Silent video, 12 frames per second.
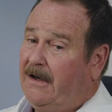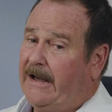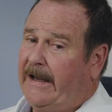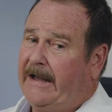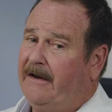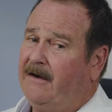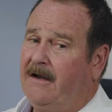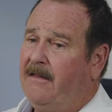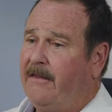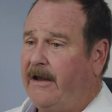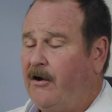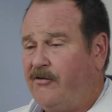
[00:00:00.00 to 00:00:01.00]
And
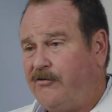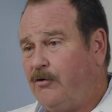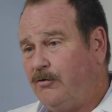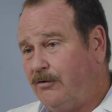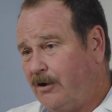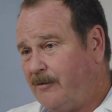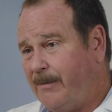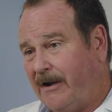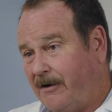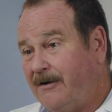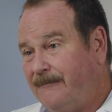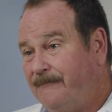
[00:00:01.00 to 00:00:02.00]
they also look
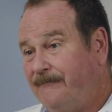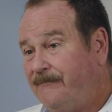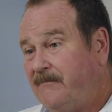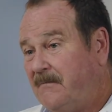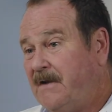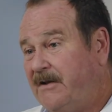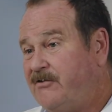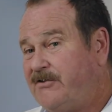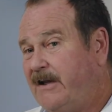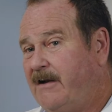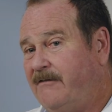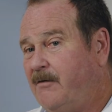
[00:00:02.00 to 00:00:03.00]
better.
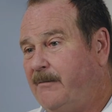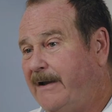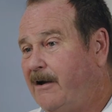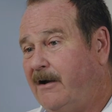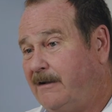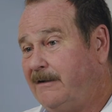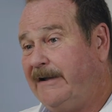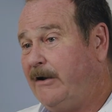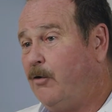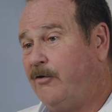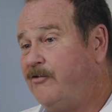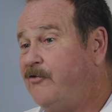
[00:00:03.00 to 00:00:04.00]
Instead of a big, ugly,
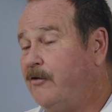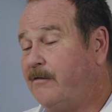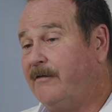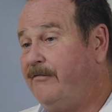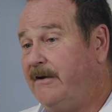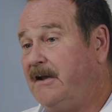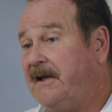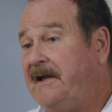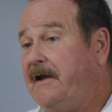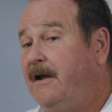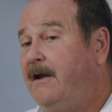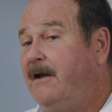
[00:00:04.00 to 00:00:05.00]
old silver
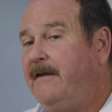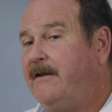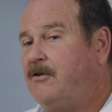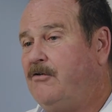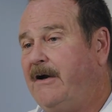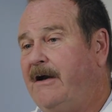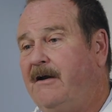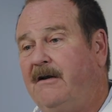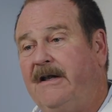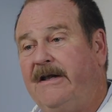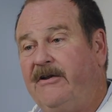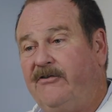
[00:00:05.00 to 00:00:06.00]
filling, the
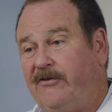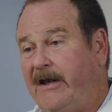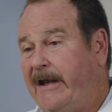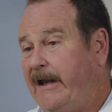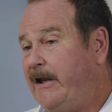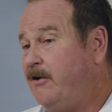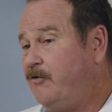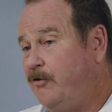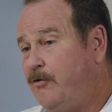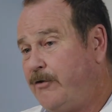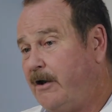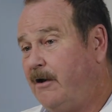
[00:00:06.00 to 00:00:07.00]
crown is a
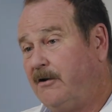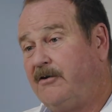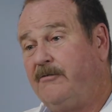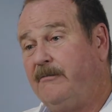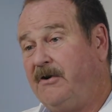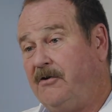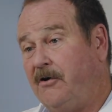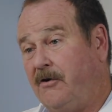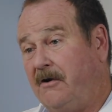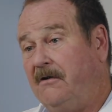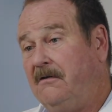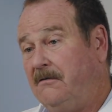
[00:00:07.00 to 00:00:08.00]
tooth-colored
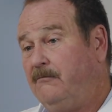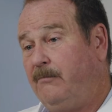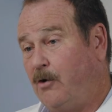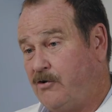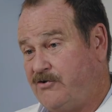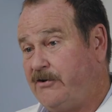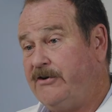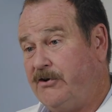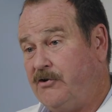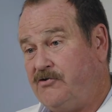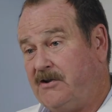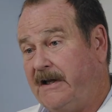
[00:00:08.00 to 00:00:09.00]
material, porcelain
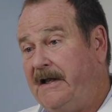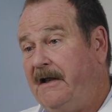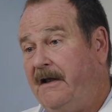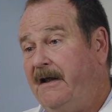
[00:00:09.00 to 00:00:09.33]
usually,